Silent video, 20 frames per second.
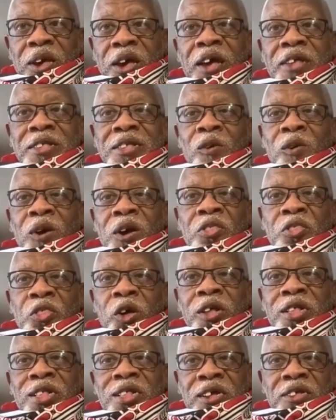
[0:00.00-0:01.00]
and our
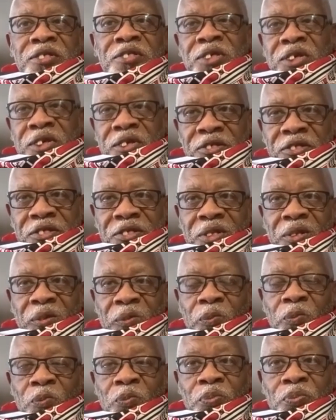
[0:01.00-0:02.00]
thoughtlessness
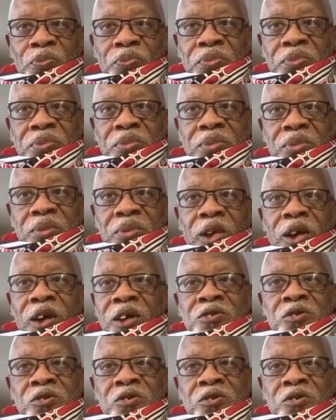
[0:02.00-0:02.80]
are